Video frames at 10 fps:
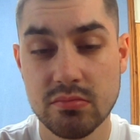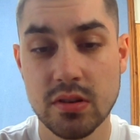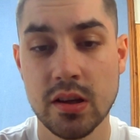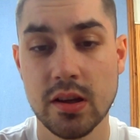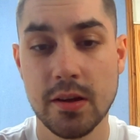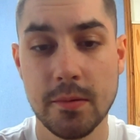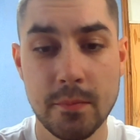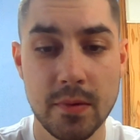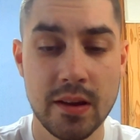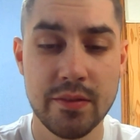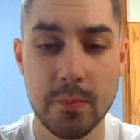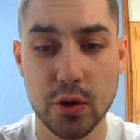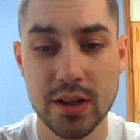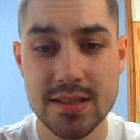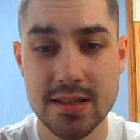Um, if I'm
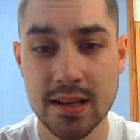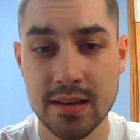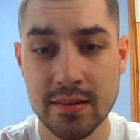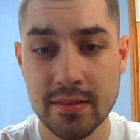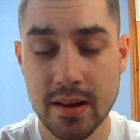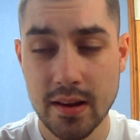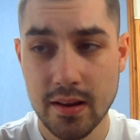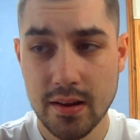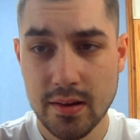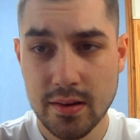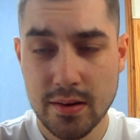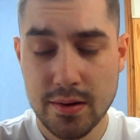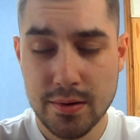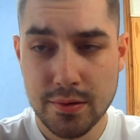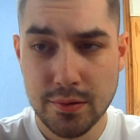honest, and
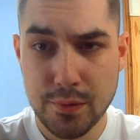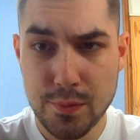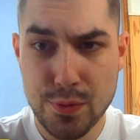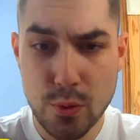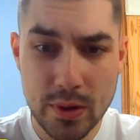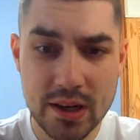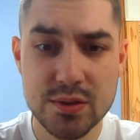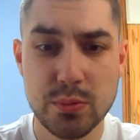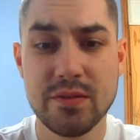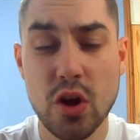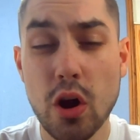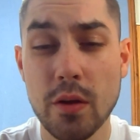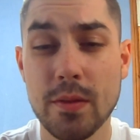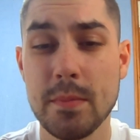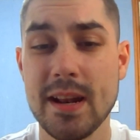the wingers we've got
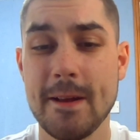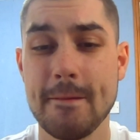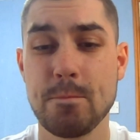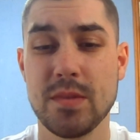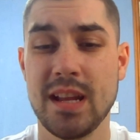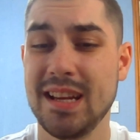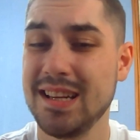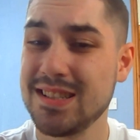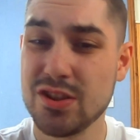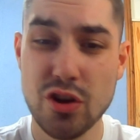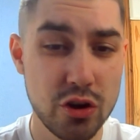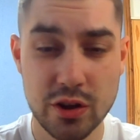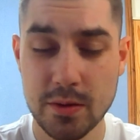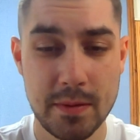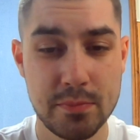at the minute, he is not going
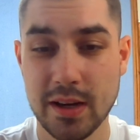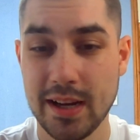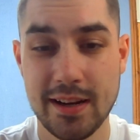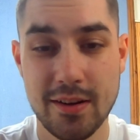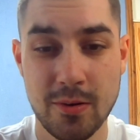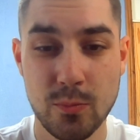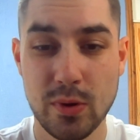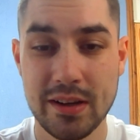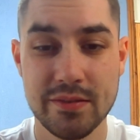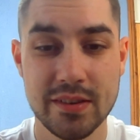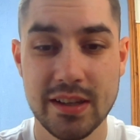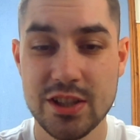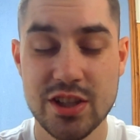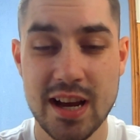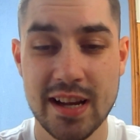to be playing on wing for Leeds
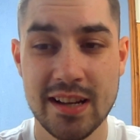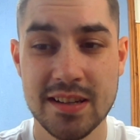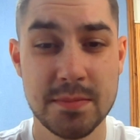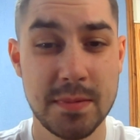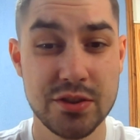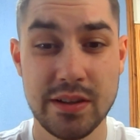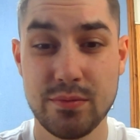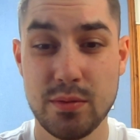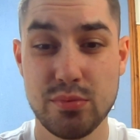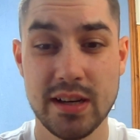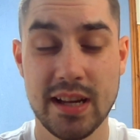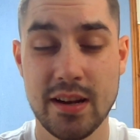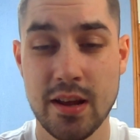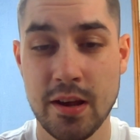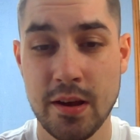United, especially if we bring in
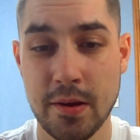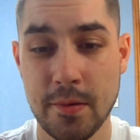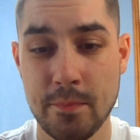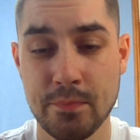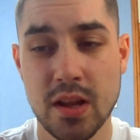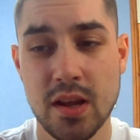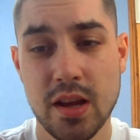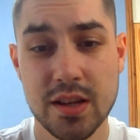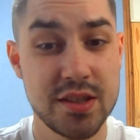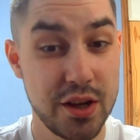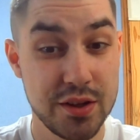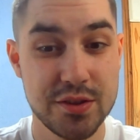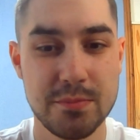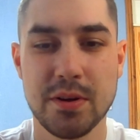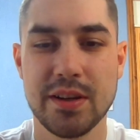um, a certain
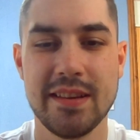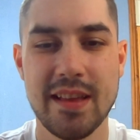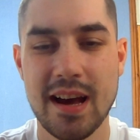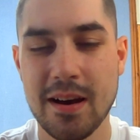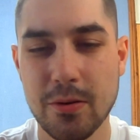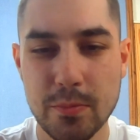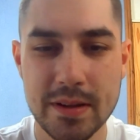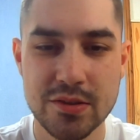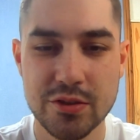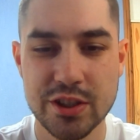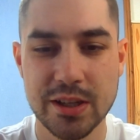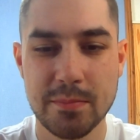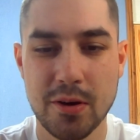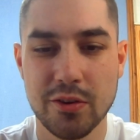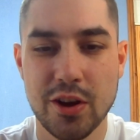somebody that I'll be touching
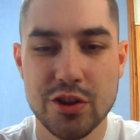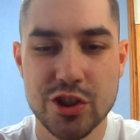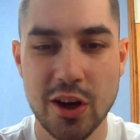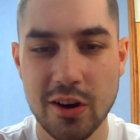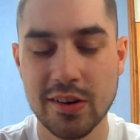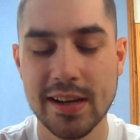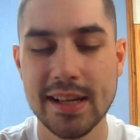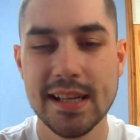upon shortly.